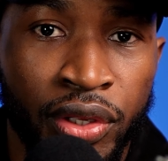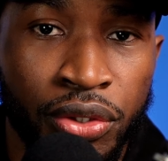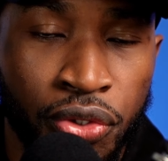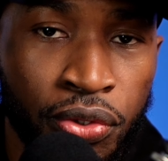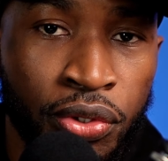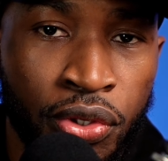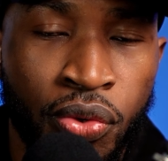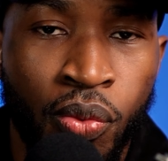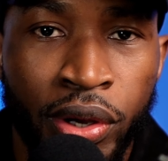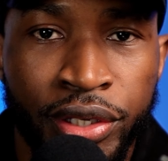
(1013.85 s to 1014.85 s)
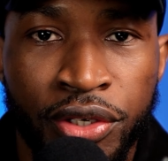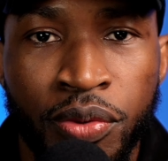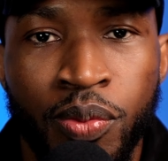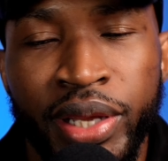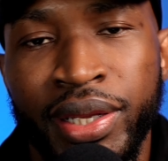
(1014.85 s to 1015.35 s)
Do you want to
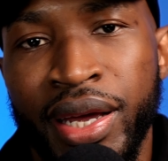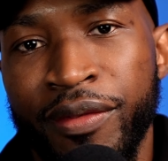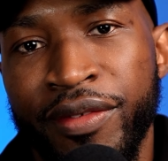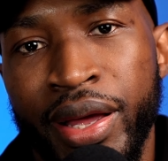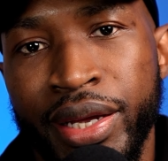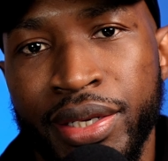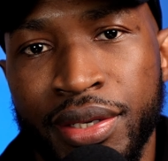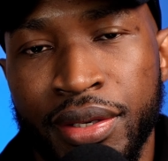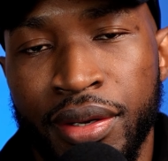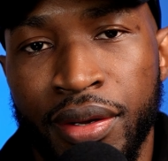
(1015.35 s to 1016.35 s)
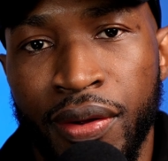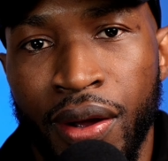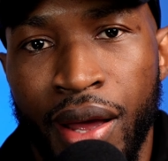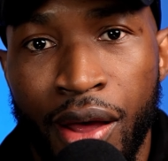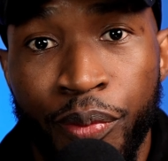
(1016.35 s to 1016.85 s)
win that fight?
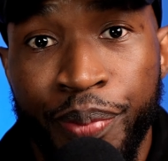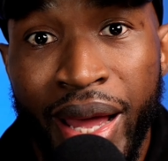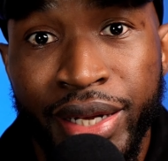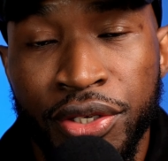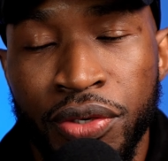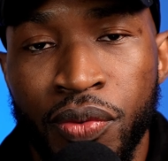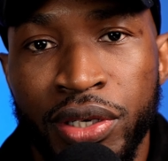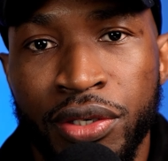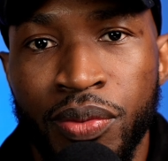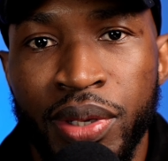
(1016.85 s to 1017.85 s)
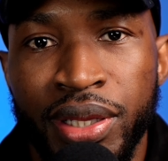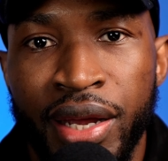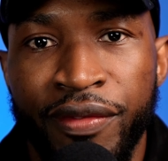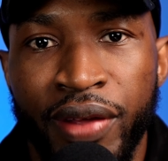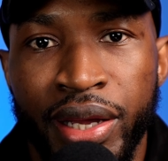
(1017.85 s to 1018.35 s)
How bad do you want to win
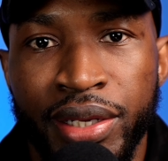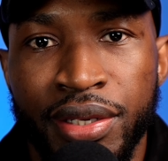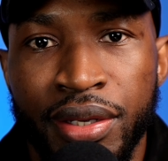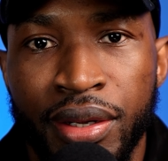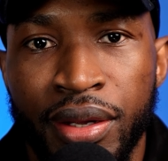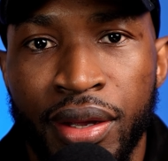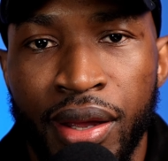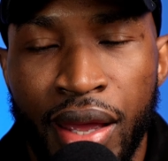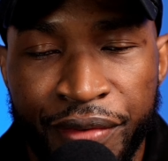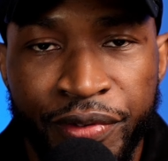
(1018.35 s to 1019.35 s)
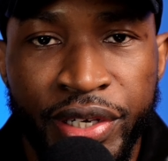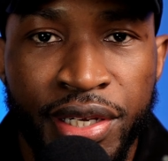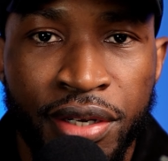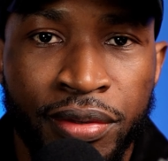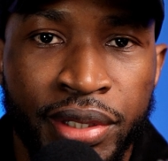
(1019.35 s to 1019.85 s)
that fight? Every
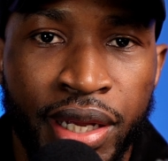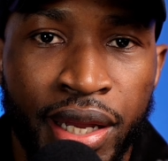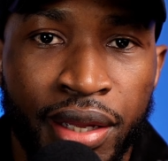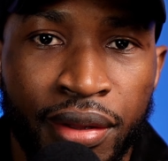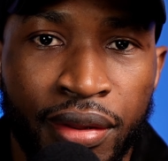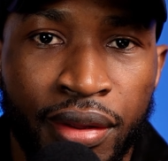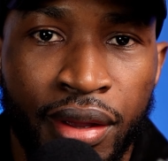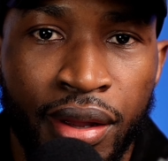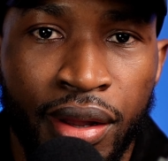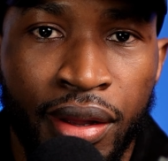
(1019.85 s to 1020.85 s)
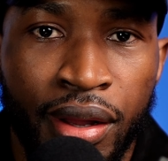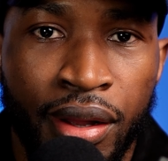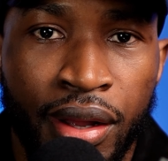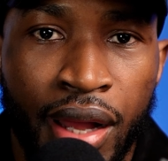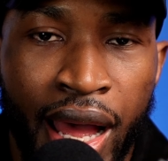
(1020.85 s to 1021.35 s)
single day,
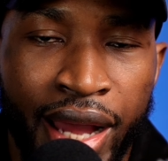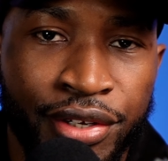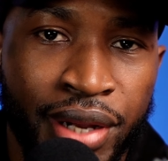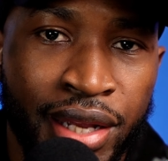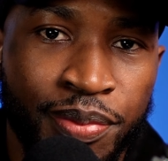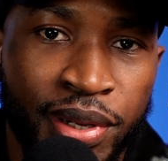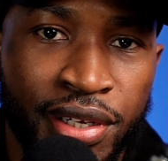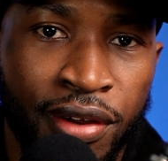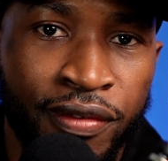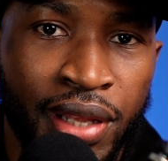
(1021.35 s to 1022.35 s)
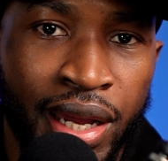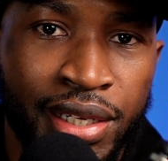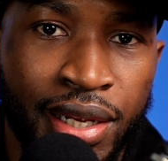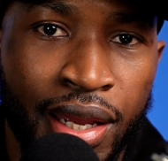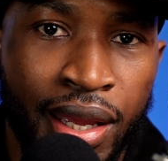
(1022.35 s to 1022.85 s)
I had to ask myself
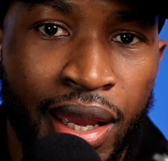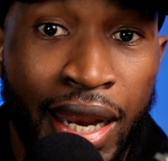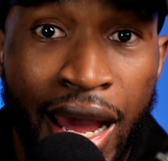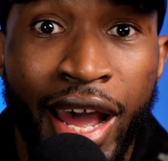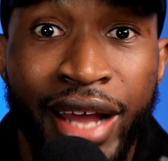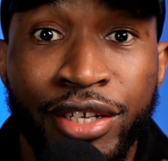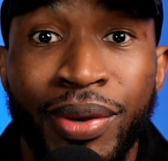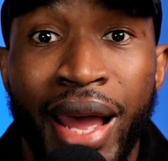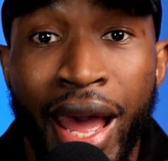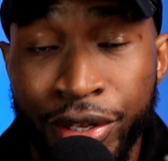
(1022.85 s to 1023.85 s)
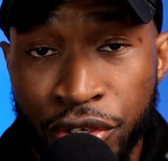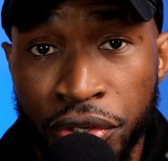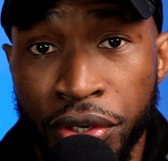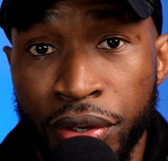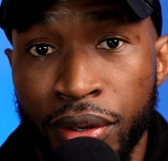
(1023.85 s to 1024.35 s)
that, and I had to
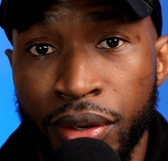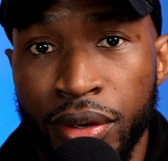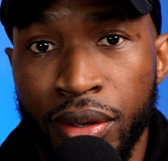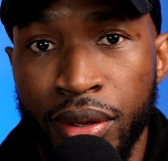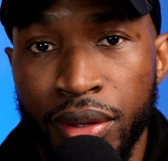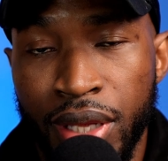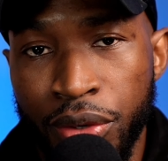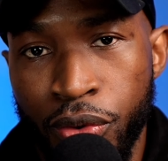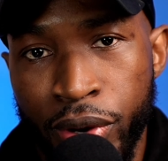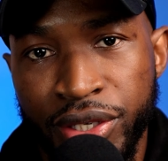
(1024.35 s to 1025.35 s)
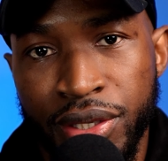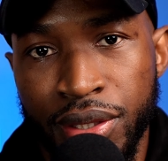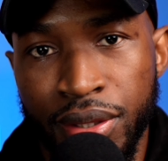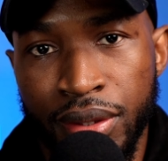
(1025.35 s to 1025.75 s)
answer that question.